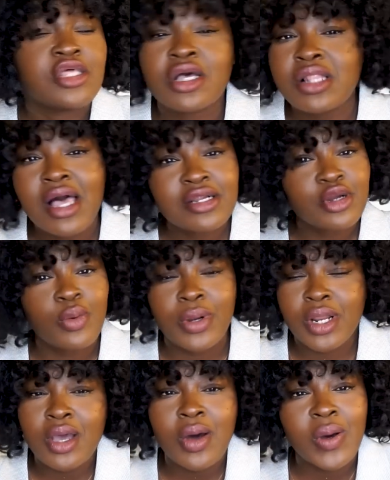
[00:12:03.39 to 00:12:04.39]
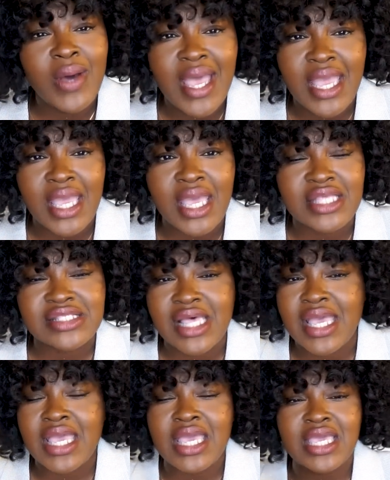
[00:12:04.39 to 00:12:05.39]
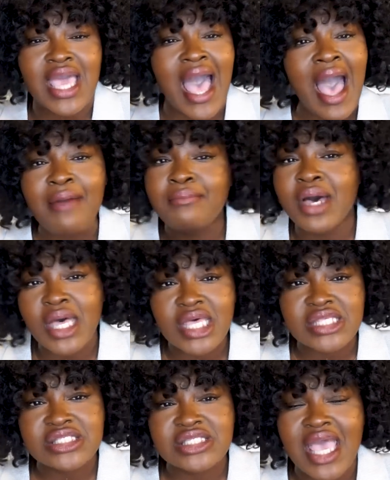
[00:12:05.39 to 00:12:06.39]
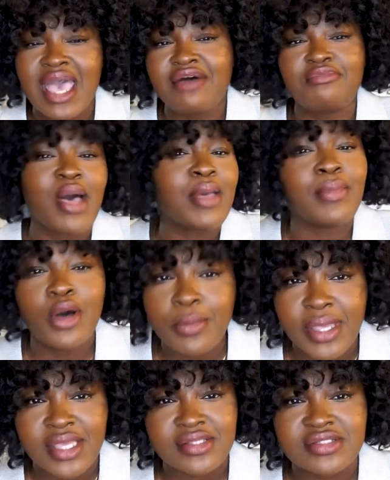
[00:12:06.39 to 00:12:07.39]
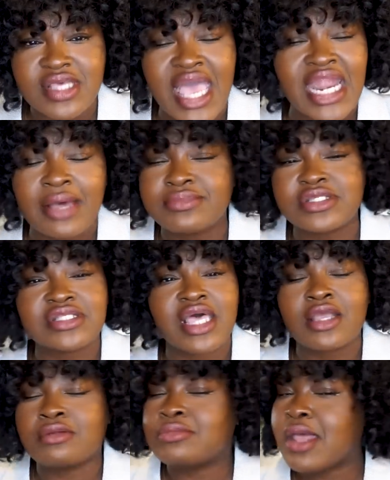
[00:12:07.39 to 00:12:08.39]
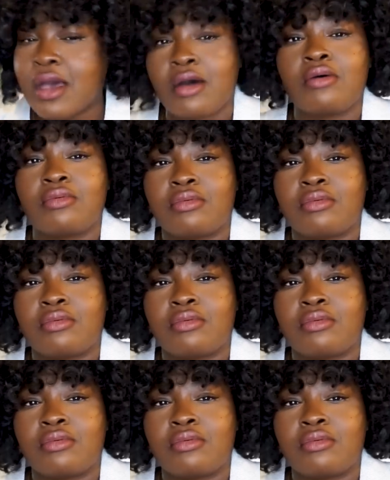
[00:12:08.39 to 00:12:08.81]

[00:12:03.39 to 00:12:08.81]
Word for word: The clog don't want to go away. It's like, I must have my moment. And I'm just like, no.